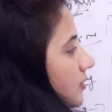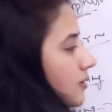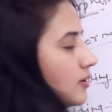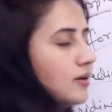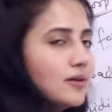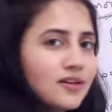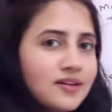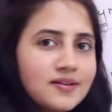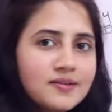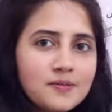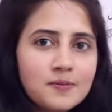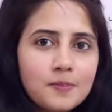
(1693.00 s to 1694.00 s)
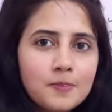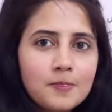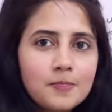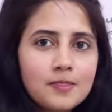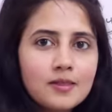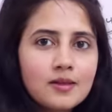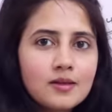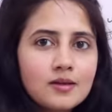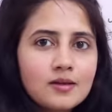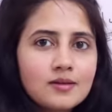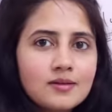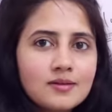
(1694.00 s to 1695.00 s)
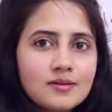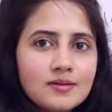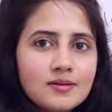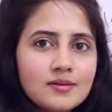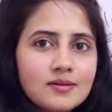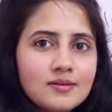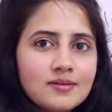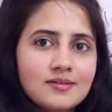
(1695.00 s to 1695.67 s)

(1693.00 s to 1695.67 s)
[no speech]